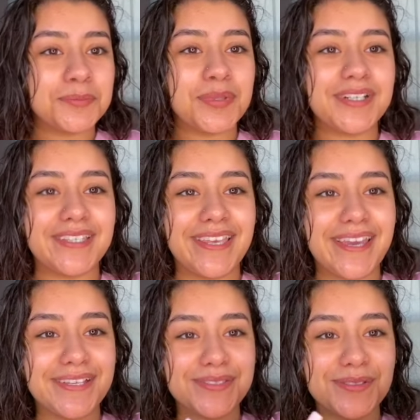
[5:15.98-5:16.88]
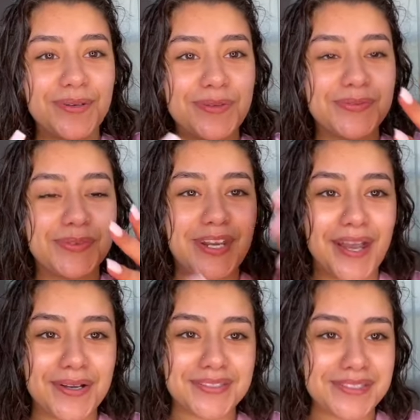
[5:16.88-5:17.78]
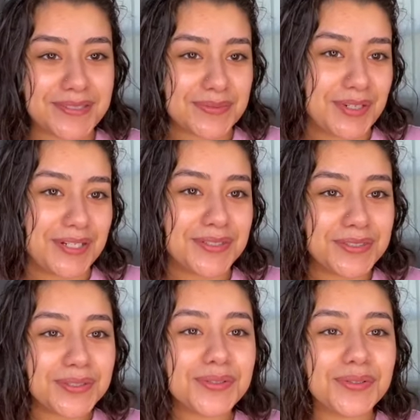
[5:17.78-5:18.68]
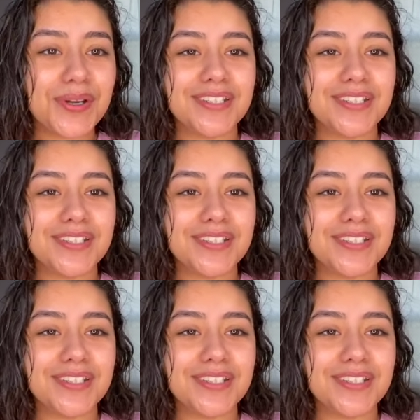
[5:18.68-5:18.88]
But yeah, so for now, this is what I do.